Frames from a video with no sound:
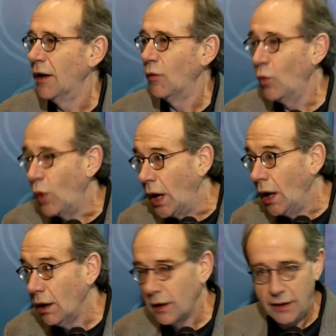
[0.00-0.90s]

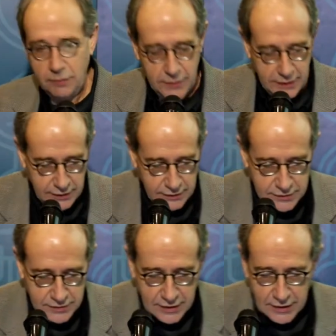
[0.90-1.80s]
Well, it
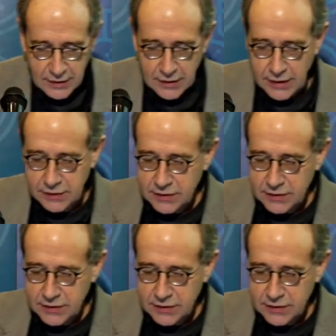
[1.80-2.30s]
means It's